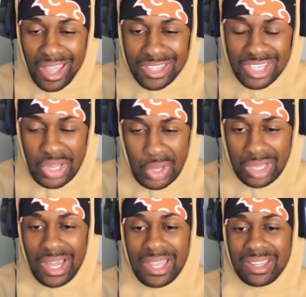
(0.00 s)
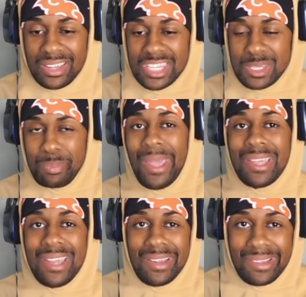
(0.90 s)
She looked like a
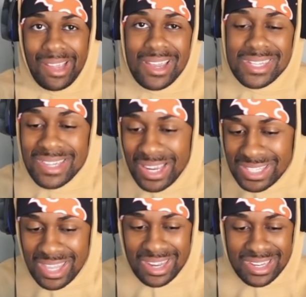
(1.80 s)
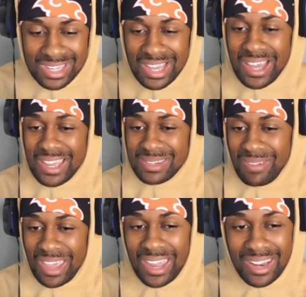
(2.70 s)
speck of dust next to these guys,
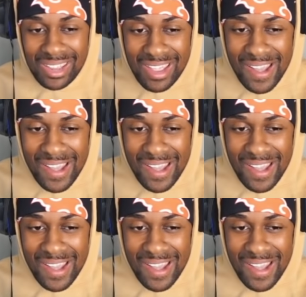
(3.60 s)
man.